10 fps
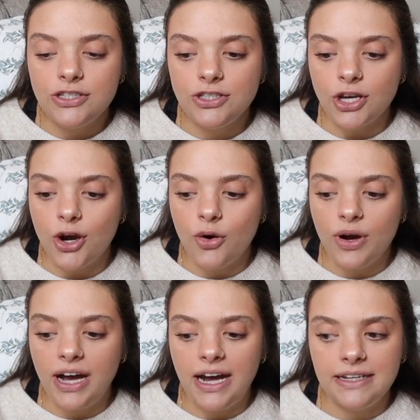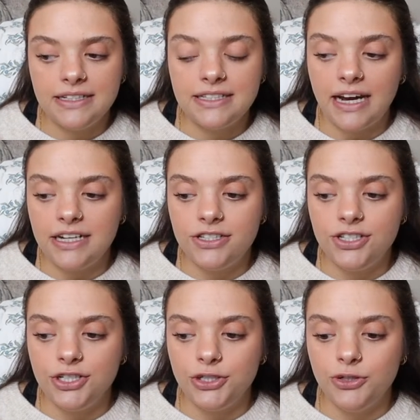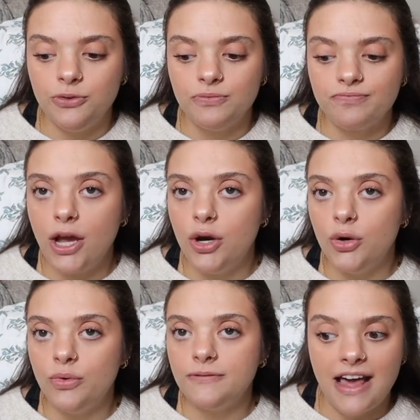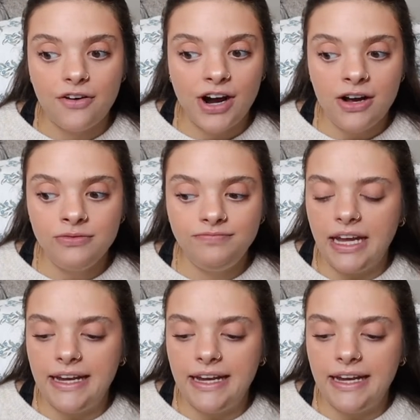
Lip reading: So I decided to go that route